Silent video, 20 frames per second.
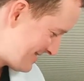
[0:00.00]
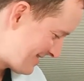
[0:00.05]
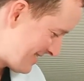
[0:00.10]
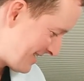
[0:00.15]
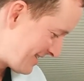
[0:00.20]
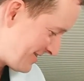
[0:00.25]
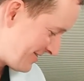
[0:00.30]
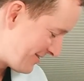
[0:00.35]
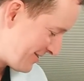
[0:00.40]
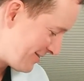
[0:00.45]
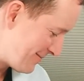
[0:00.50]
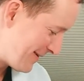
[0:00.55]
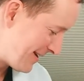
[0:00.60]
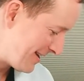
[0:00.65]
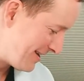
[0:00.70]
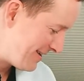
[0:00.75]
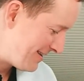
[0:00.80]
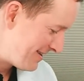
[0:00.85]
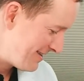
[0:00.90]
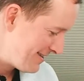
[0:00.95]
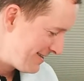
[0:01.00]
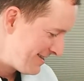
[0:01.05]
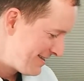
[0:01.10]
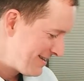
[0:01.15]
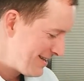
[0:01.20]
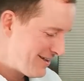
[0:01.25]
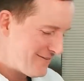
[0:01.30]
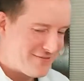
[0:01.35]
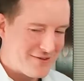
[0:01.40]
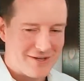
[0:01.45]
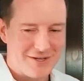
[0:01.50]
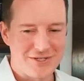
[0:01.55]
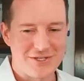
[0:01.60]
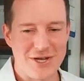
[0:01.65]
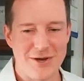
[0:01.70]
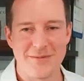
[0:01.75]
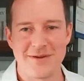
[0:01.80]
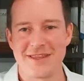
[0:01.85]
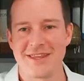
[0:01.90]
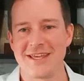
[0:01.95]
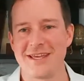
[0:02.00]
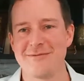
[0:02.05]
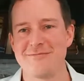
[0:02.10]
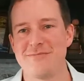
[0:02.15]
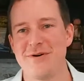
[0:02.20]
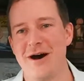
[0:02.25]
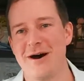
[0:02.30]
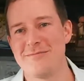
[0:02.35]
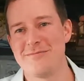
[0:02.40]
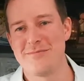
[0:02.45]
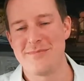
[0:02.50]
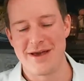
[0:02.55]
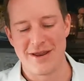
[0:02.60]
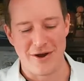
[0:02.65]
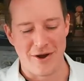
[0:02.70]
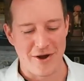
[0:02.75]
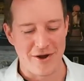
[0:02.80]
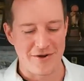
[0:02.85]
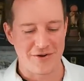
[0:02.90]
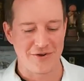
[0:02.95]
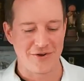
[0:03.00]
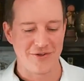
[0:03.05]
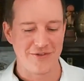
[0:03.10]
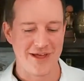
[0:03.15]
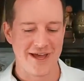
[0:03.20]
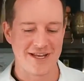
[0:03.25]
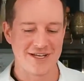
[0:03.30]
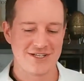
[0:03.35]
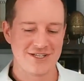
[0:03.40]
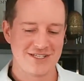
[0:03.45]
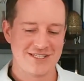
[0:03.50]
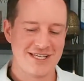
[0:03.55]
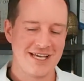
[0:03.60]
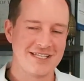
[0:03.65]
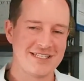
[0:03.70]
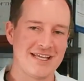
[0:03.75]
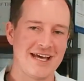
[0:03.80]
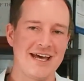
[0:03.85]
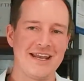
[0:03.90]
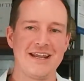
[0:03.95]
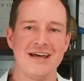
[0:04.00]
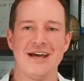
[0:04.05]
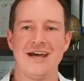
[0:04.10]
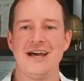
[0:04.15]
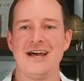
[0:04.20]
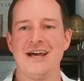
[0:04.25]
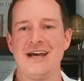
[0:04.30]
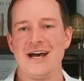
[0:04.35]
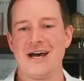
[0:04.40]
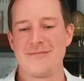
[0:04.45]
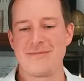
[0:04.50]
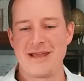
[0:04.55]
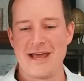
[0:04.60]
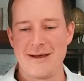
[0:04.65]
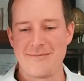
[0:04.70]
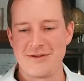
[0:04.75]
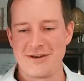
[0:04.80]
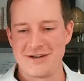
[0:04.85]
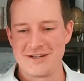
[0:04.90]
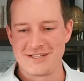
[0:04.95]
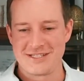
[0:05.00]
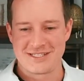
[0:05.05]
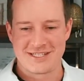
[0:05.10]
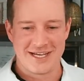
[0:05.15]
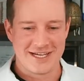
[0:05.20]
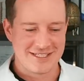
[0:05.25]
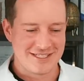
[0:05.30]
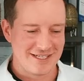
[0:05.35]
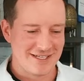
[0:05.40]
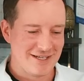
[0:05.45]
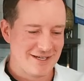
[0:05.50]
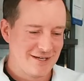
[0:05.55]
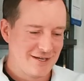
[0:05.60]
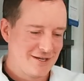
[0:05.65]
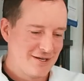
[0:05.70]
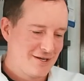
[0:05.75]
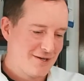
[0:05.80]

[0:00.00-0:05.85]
Thank you, little man. If you can show me the PubMed article that says that, I'd be happy to discuss it.